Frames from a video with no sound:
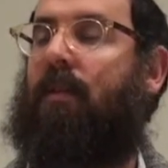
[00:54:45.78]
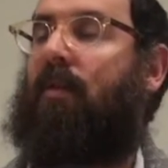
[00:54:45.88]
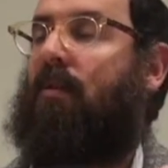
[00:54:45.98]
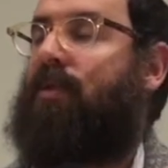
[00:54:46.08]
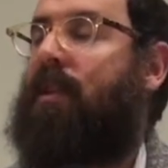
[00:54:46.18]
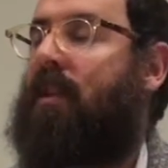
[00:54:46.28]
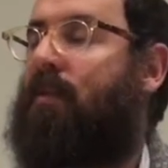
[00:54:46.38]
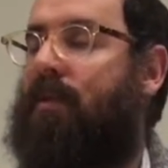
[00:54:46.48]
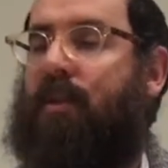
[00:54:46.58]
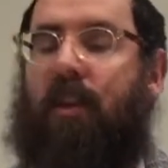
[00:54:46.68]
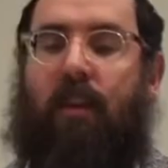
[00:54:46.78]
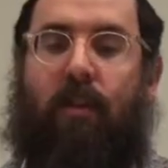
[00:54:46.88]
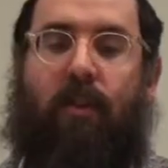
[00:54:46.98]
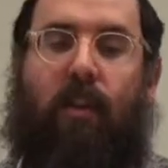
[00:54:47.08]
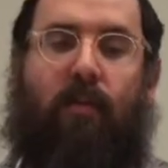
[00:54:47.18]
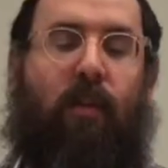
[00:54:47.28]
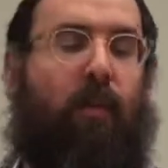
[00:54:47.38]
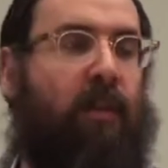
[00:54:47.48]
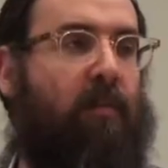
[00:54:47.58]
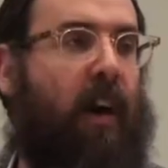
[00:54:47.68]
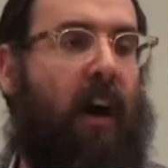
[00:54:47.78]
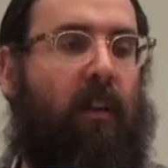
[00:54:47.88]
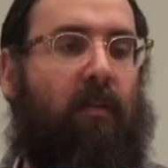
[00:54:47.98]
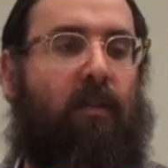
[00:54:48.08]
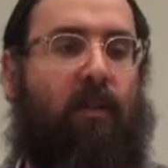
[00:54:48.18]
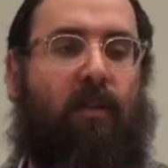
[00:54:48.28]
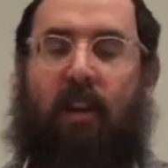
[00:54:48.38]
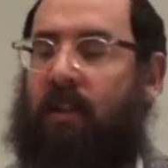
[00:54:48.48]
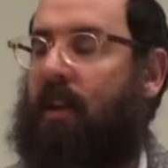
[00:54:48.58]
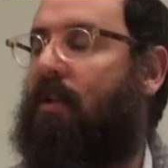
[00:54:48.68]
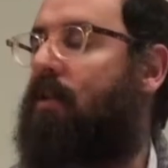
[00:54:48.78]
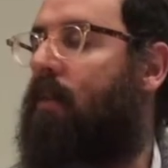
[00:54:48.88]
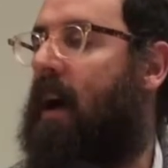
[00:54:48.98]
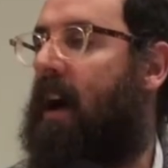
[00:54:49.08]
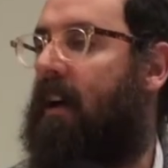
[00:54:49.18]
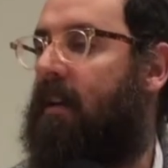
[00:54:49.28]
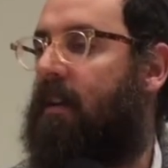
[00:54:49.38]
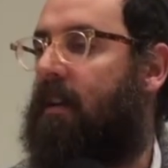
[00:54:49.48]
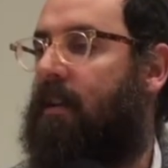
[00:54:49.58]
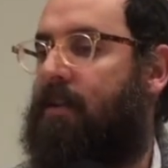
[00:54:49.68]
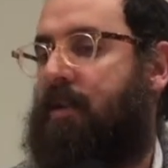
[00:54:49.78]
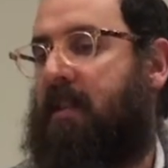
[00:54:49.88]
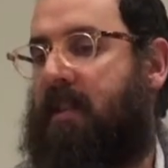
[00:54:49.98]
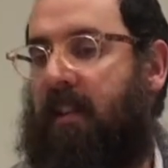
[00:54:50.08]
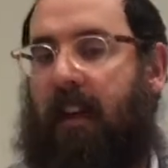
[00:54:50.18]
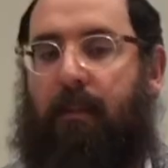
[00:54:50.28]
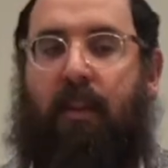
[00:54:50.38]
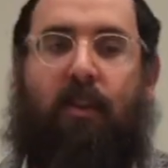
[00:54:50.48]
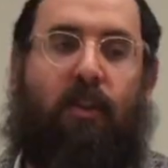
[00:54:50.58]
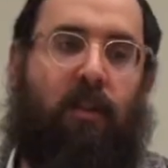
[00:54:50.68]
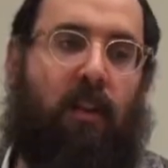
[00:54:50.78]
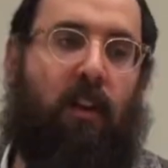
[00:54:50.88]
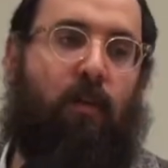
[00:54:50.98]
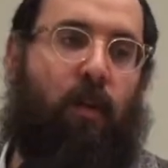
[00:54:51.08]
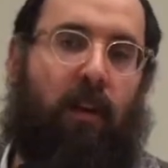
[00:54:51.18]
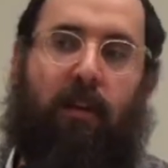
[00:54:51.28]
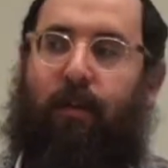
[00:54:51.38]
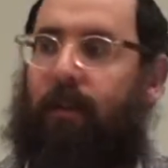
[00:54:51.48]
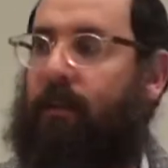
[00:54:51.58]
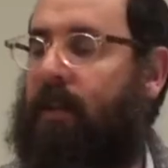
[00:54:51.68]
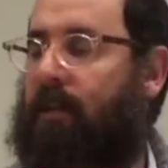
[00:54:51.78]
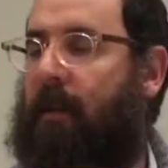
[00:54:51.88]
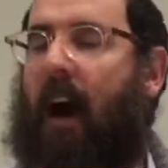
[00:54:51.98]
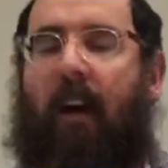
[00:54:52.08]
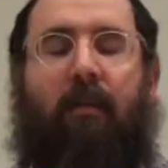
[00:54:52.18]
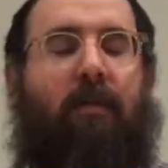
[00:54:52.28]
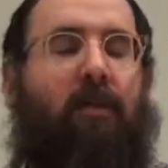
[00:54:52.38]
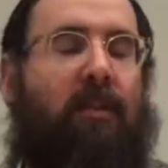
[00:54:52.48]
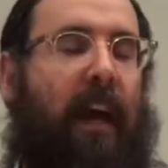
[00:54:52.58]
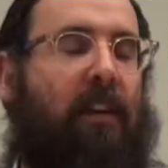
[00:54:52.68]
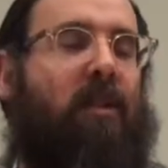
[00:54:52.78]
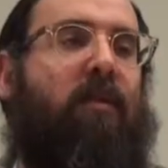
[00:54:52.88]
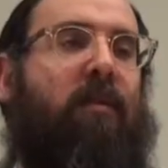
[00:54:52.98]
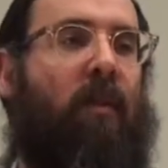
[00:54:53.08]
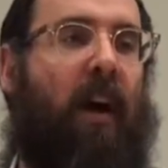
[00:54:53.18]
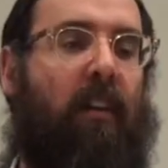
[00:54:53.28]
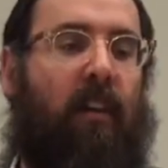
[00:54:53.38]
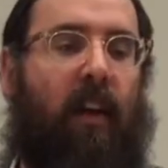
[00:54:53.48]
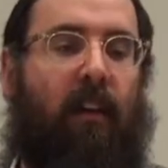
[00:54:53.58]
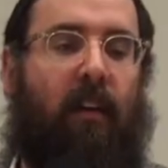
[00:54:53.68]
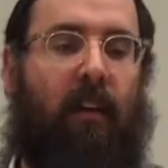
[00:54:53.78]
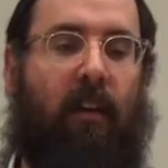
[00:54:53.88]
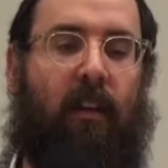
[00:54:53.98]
All she did was she threw you a smile. She doesn't know who you are. She's a celebrity. She just knows. Walk into a room and smile. She's actually doing the right thing.